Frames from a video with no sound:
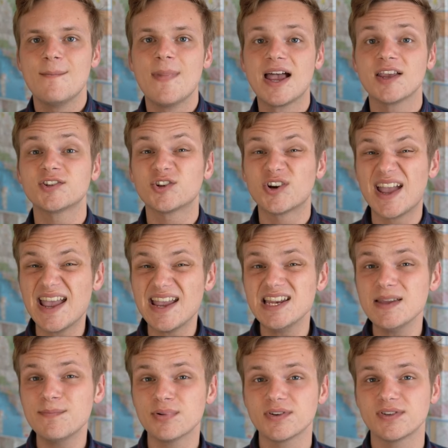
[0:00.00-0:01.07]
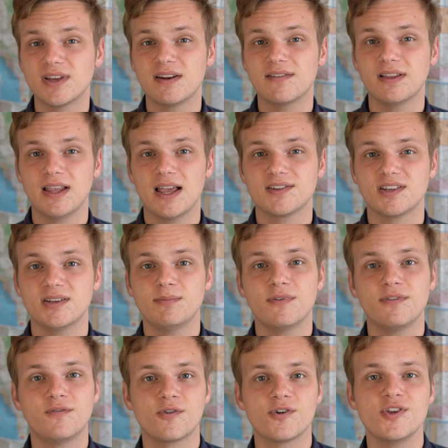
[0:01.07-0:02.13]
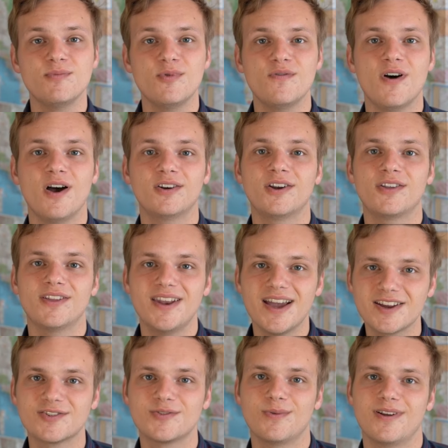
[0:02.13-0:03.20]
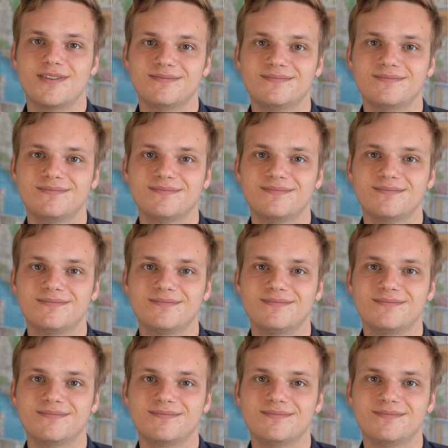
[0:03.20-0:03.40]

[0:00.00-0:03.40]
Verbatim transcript: master eighty percent of the lesson before you move on to the next one.